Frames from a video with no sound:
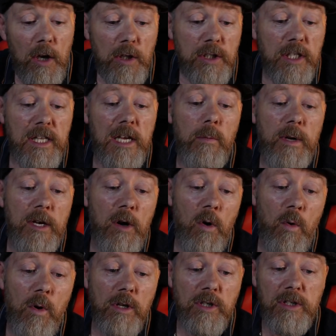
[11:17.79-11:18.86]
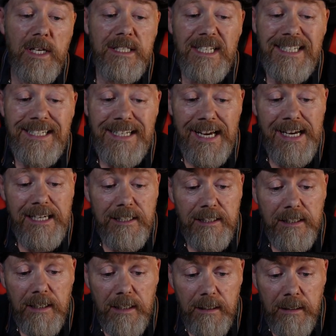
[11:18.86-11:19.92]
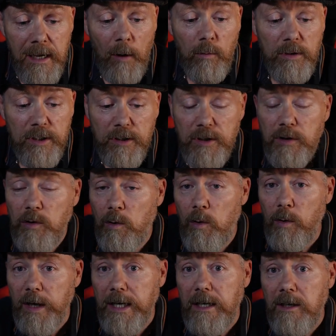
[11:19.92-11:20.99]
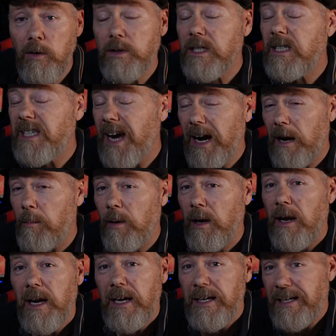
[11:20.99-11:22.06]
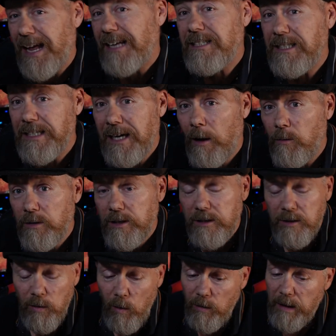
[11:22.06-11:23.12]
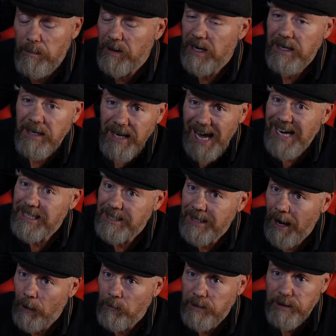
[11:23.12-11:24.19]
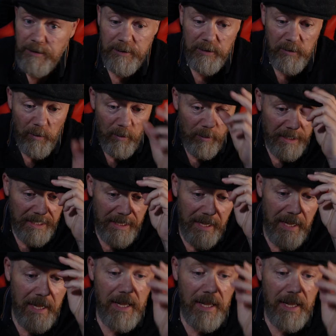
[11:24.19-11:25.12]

So there we go. So that's a nice council story. Not a terrible, nasty council story, but a nice council story.